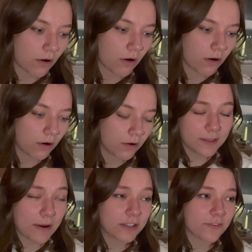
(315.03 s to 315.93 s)
all. The
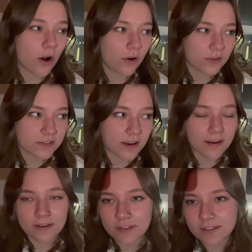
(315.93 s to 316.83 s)
amount of Halls I
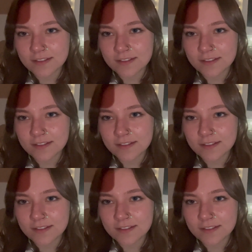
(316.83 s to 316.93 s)
have eaten